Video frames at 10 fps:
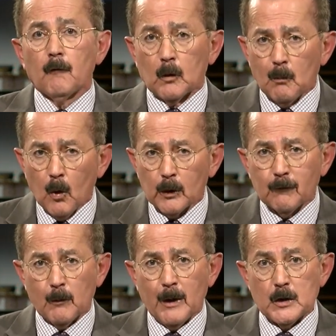For more
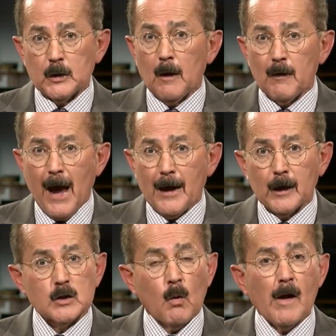information on that,
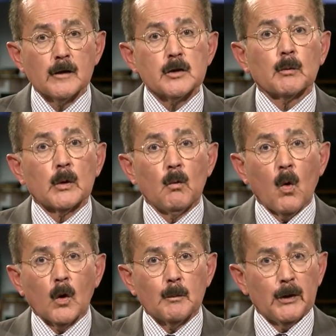as well as a
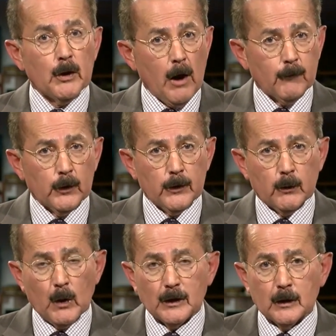reward being offered in the
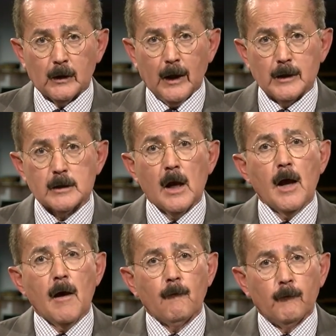Runyon case,
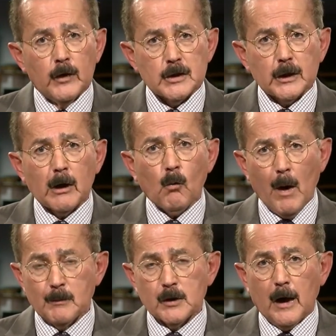visit our
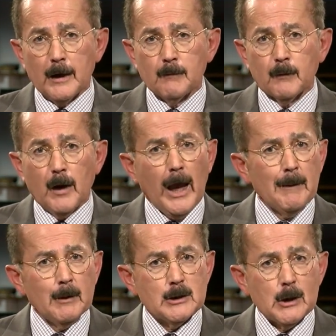website,
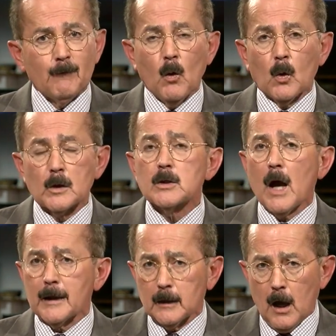
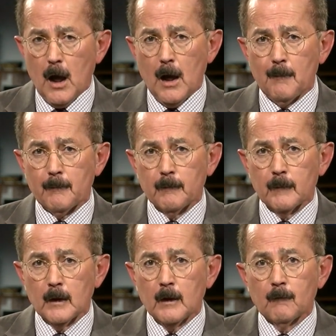abc4.com.
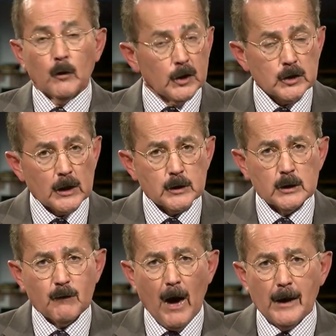For the
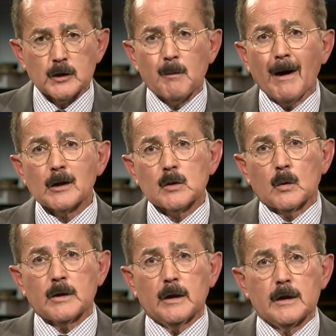Justice Files, Marcos
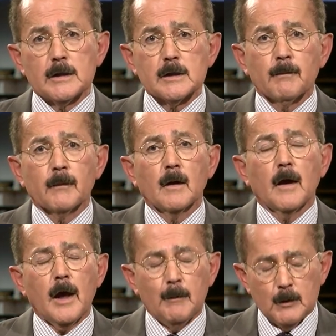Ortiz,
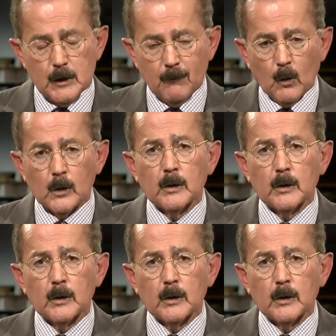ABC4